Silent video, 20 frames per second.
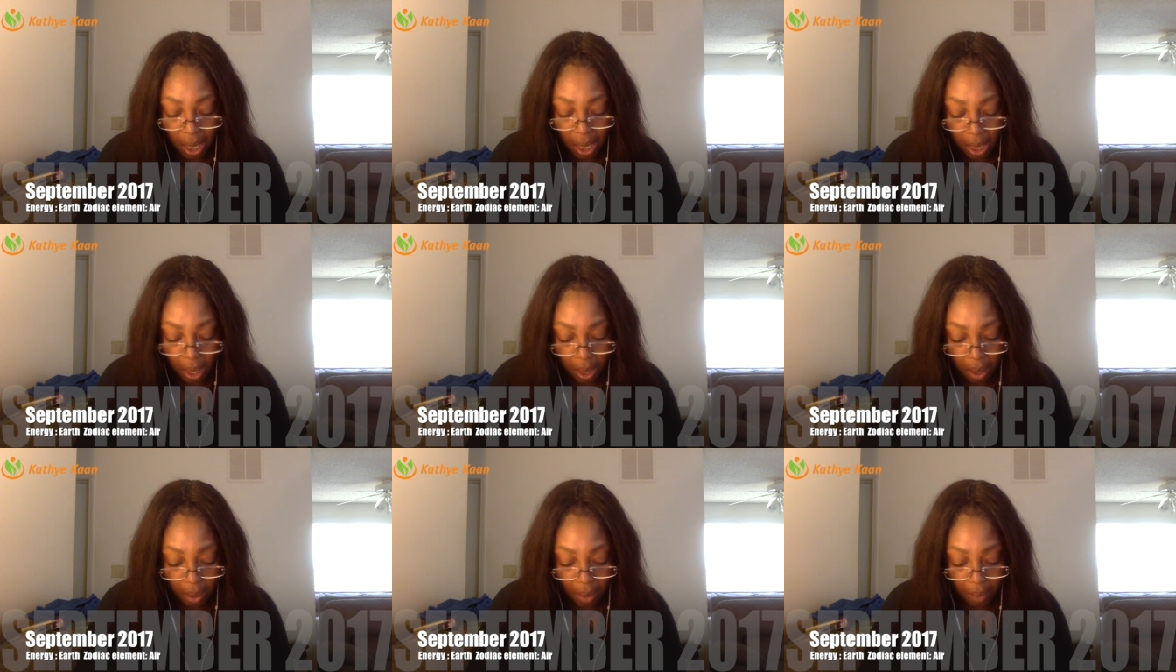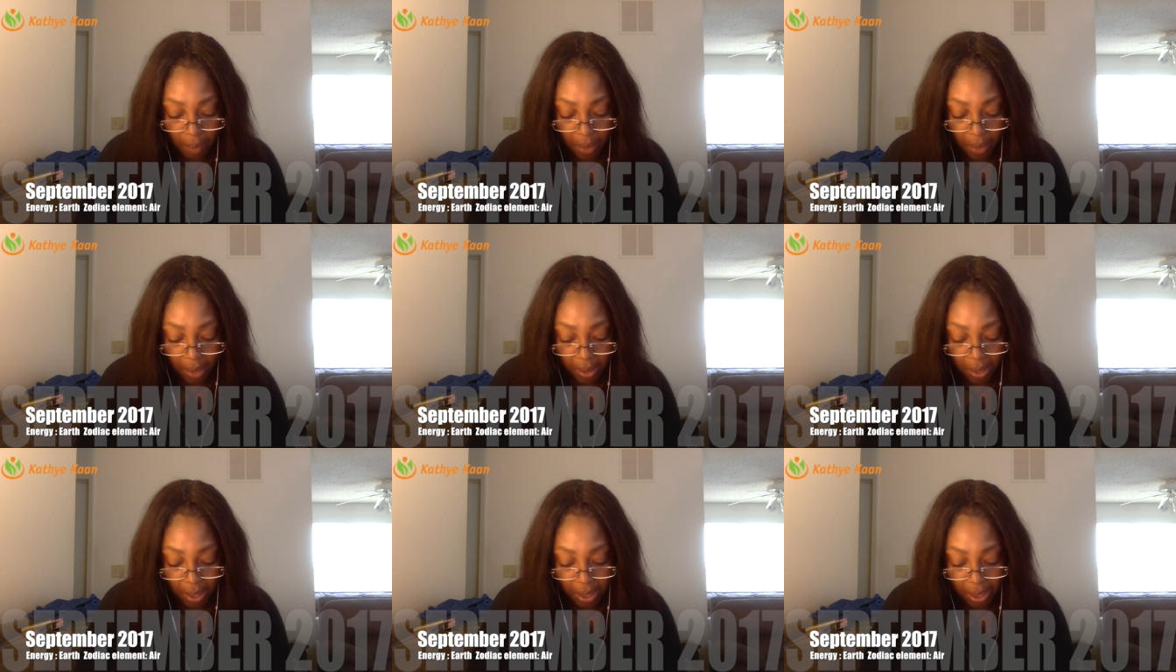
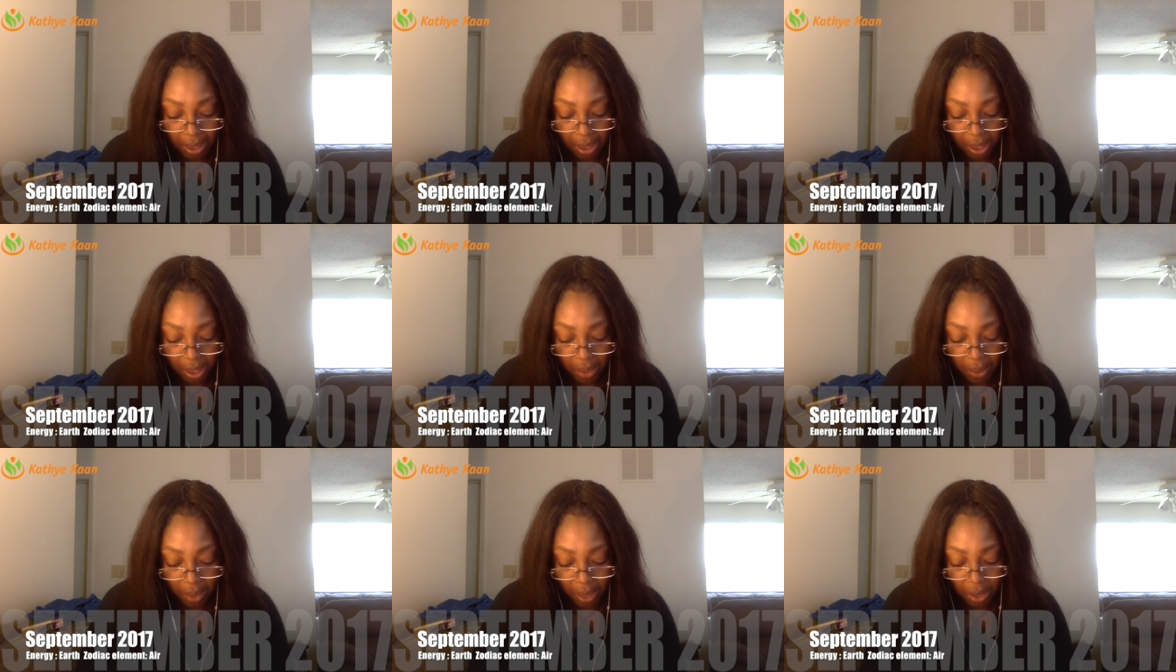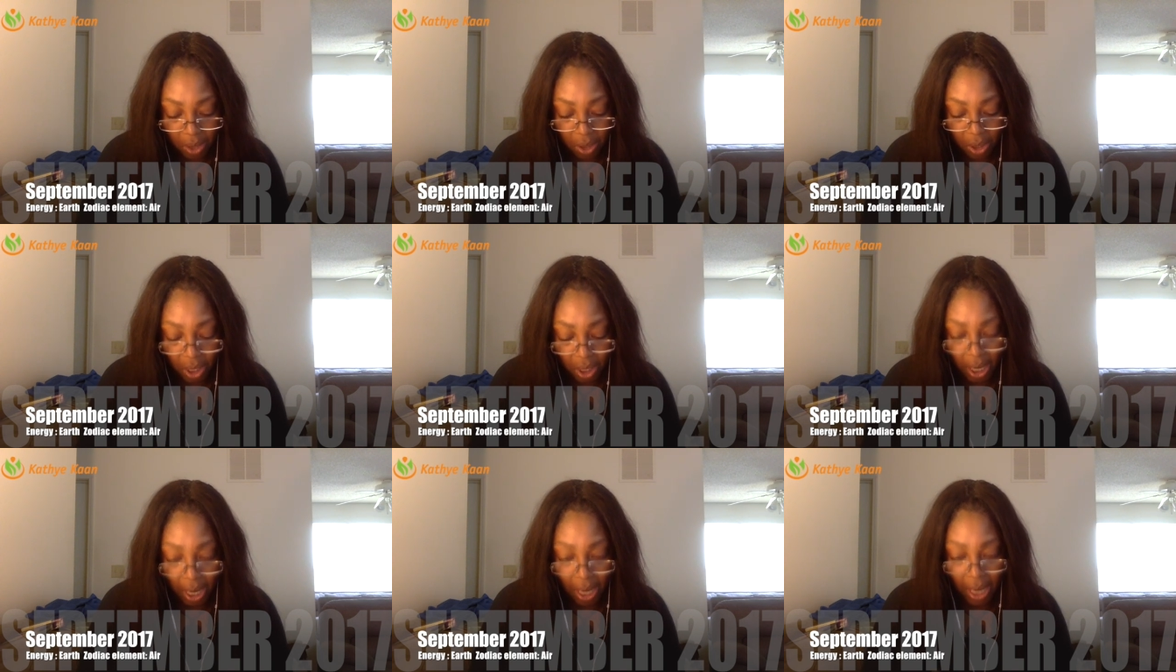There is
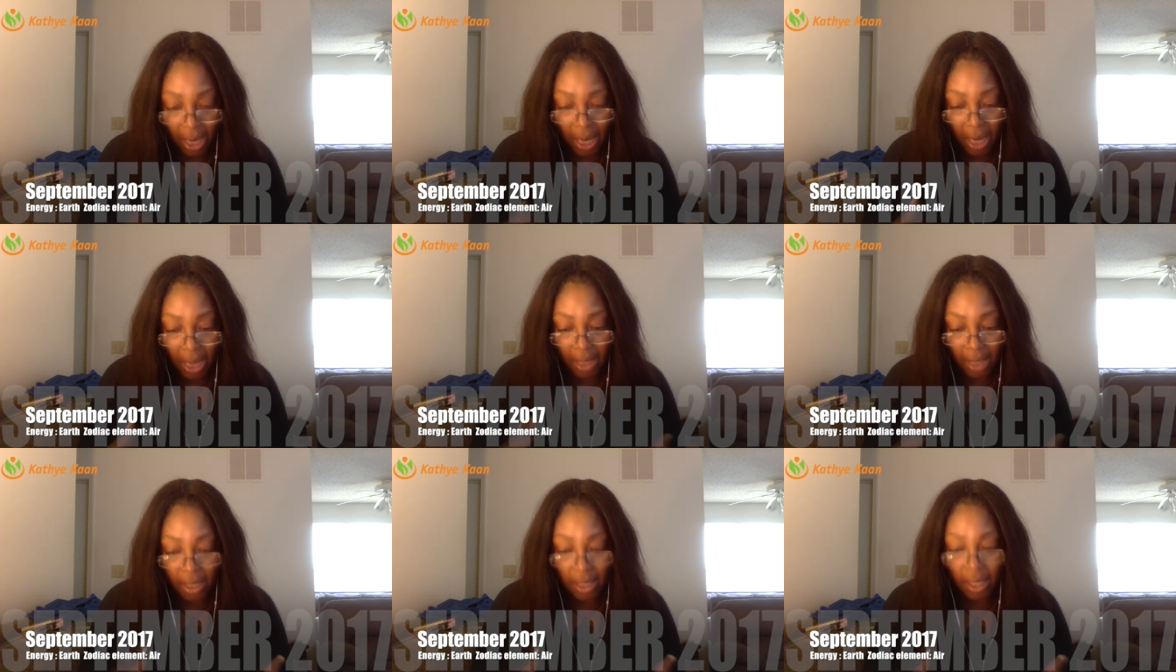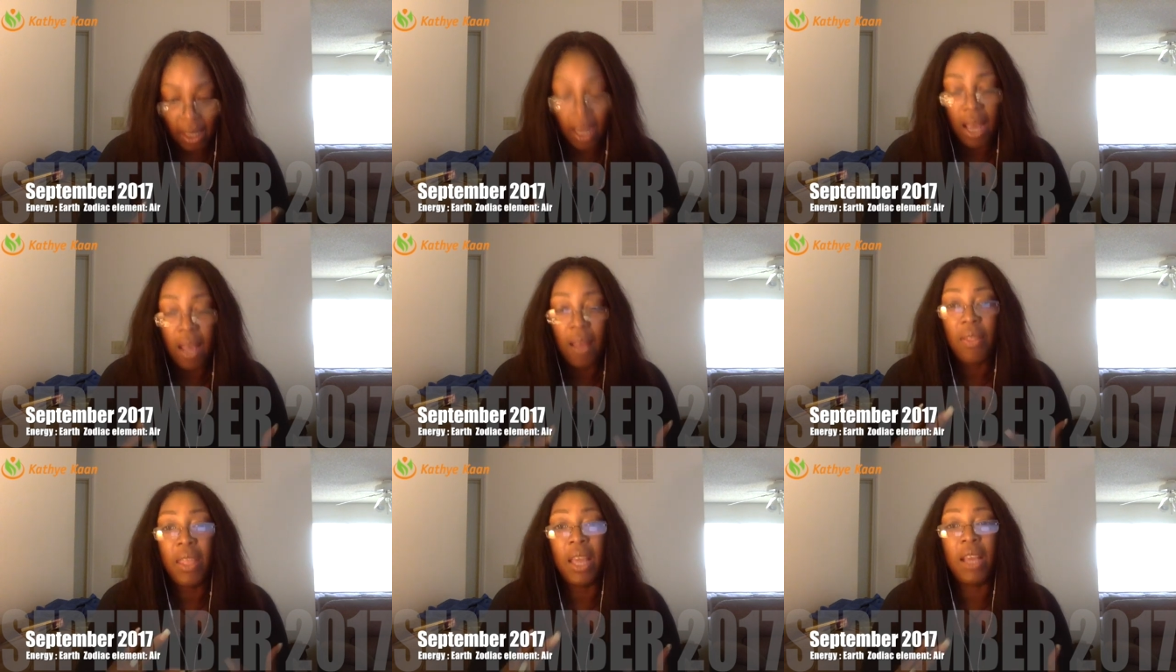situation and a lesson
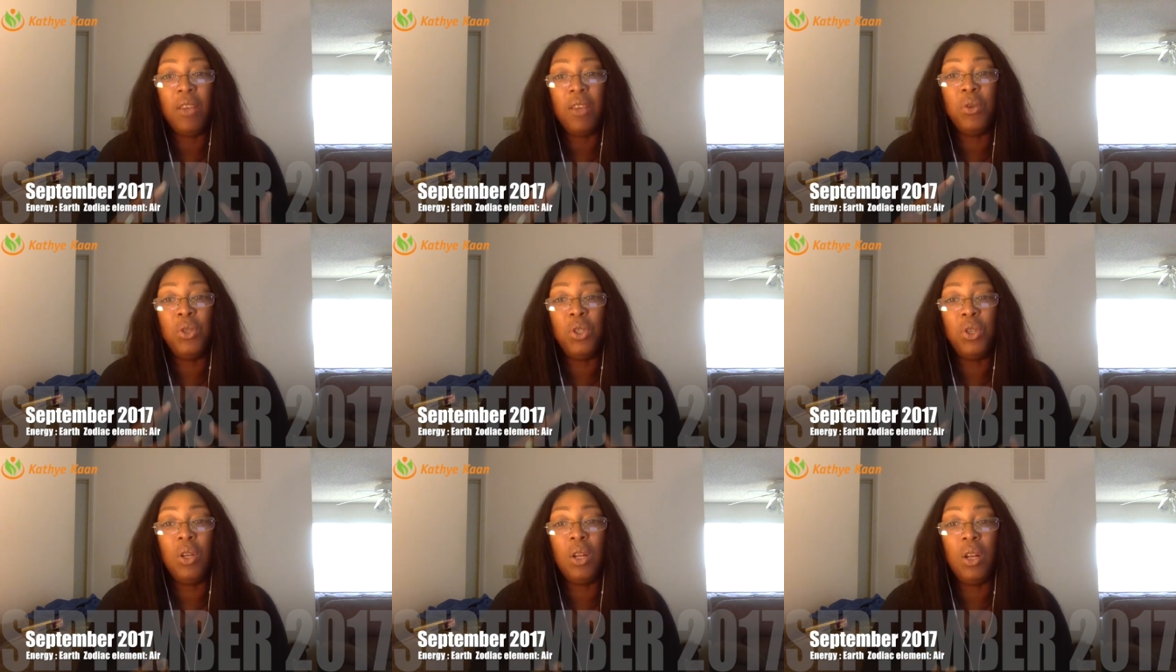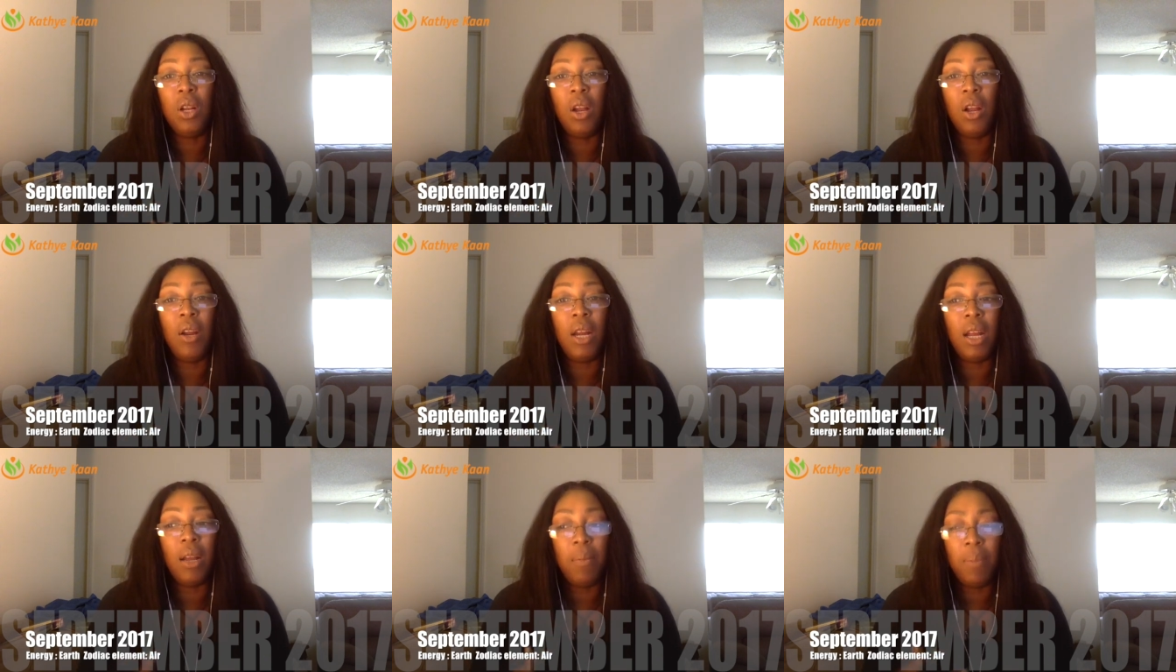that you should learn.